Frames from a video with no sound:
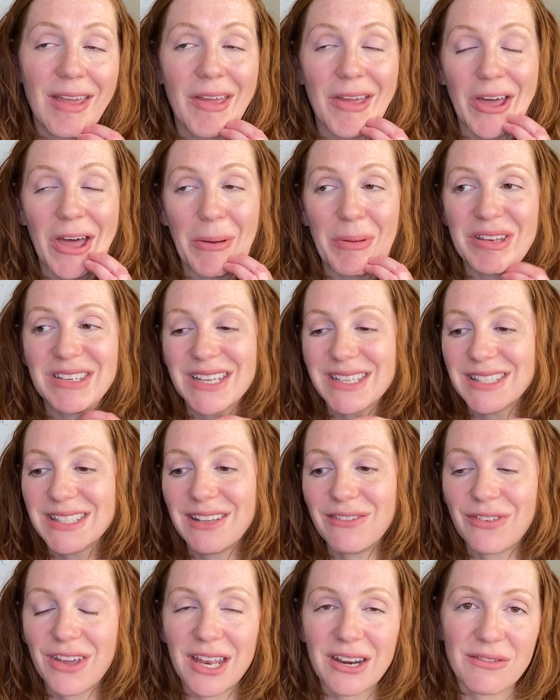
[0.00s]
It does
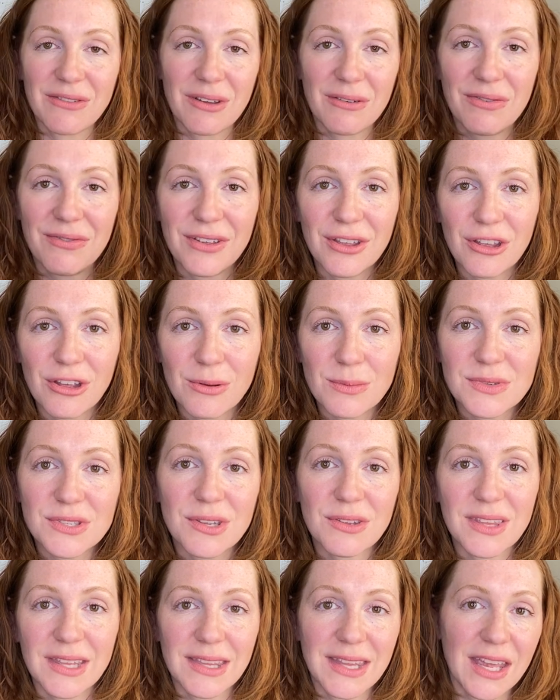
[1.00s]
leave kind of a film,
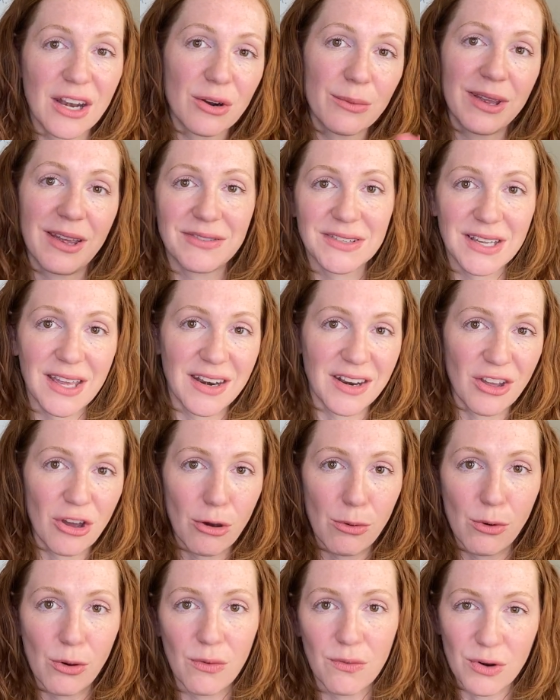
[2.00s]
so then later we have to kind of
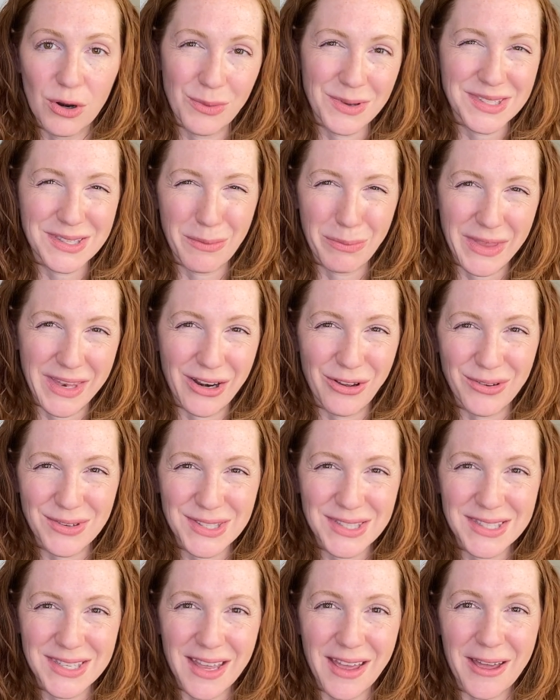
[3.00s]
go over it with something
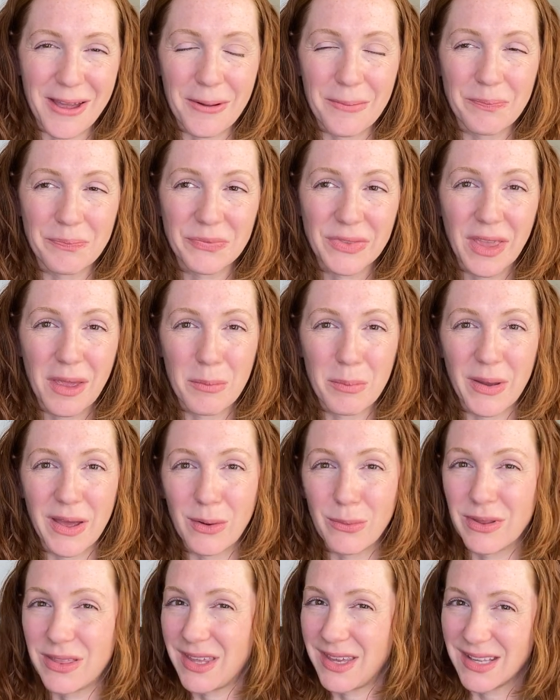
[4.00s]
else, but
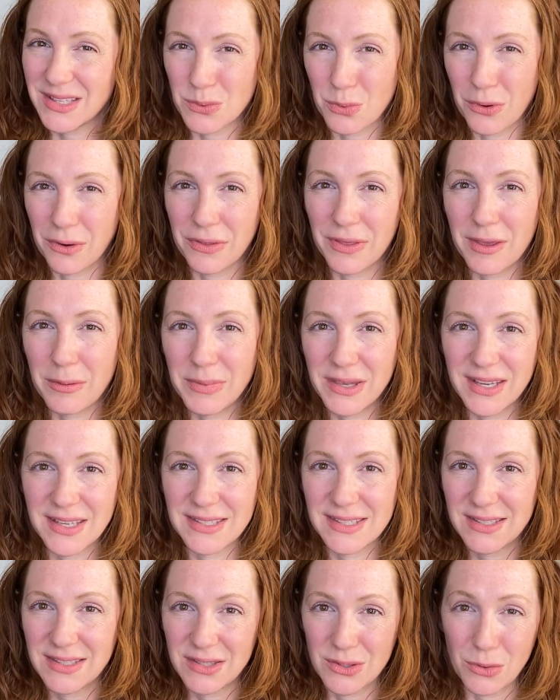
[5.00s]
we think it's worth it because
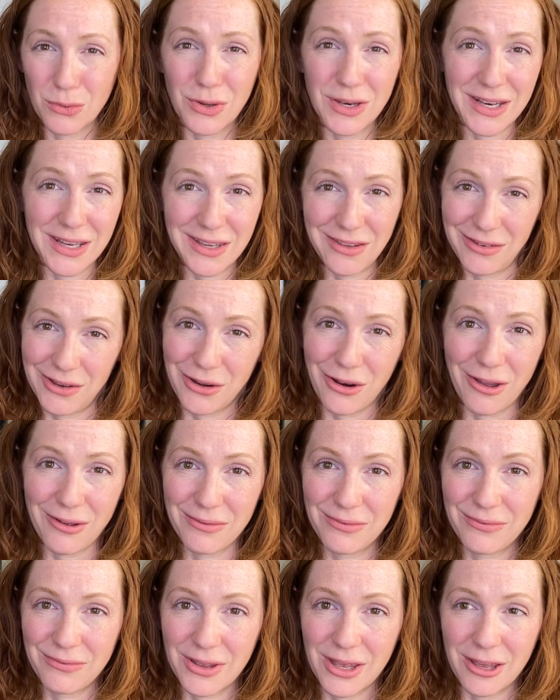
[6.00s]
it's so good at killing off
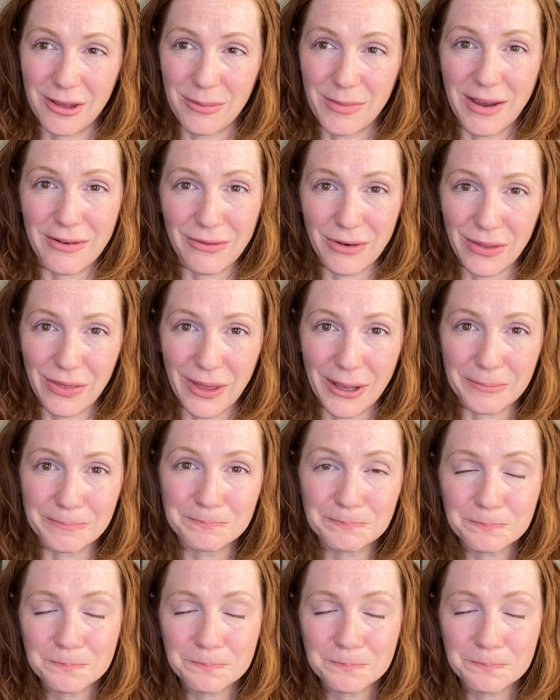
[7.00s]
everything.